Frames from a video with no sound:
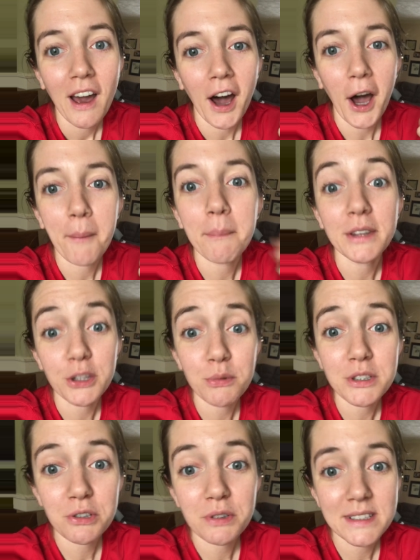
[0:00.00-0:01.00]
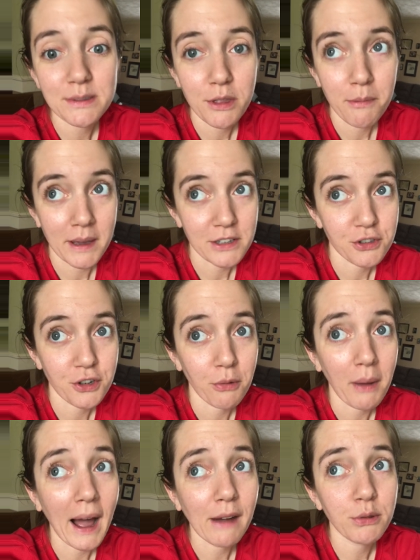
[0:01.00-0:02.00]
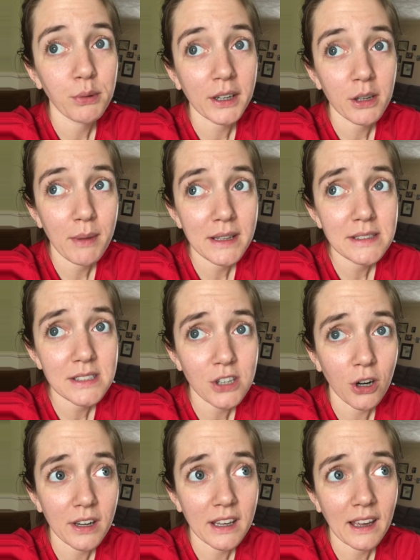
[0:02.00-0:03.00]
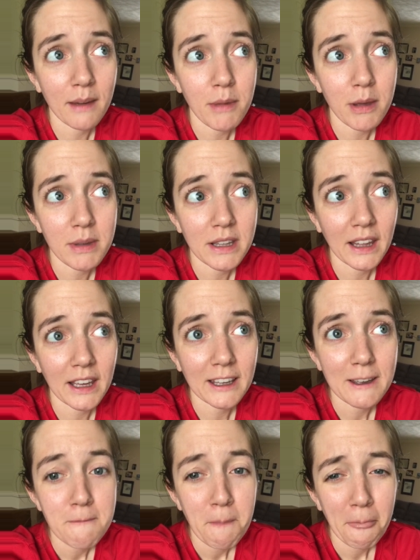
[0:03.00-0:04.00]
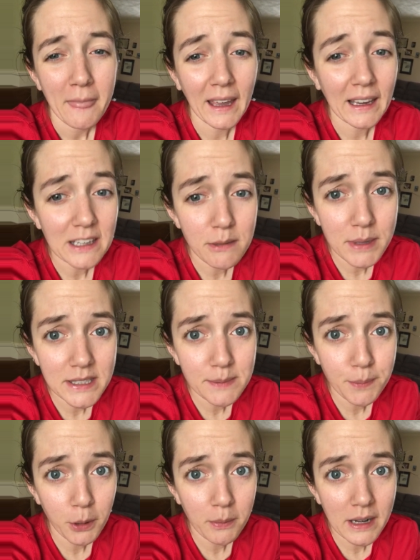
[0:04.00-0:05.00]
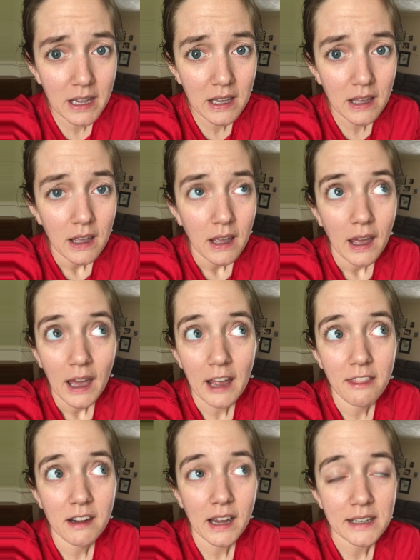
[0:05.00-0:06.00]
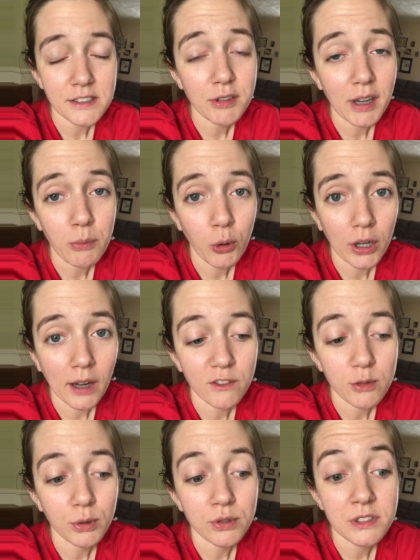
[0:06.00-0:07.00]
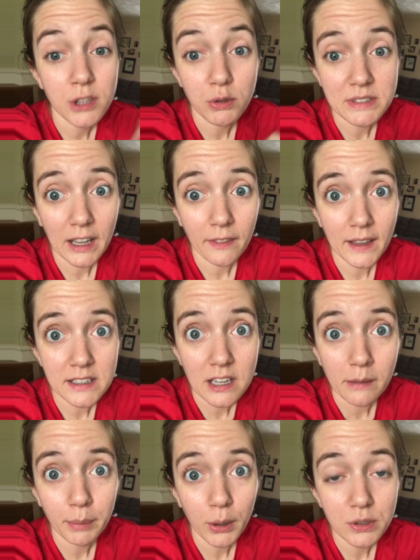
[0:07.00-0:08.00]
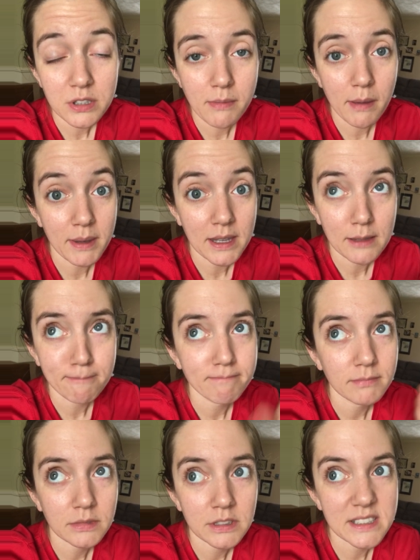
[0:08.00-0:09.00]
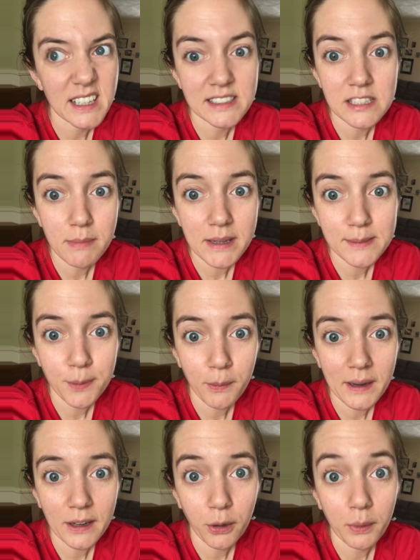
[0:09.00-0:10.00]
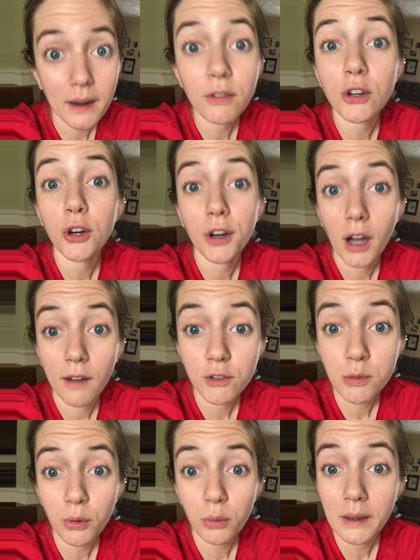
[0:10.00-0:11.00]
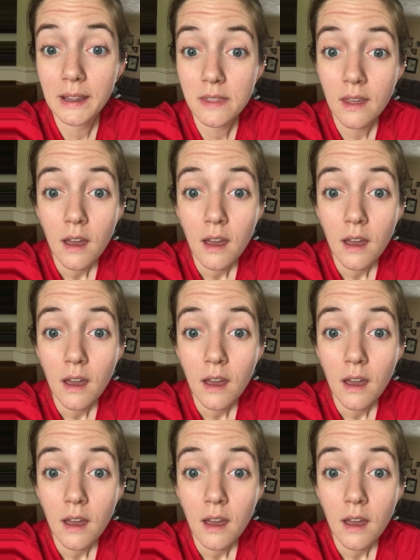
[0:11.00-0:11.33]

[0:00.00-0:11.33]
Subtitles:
But you would do these with a metronome. I would recommend starting at maybe like 80 beats per minute. And then as you get more comfortable, slow down that tempo to maybe 60 beats per minute or whatever you're comfortable with.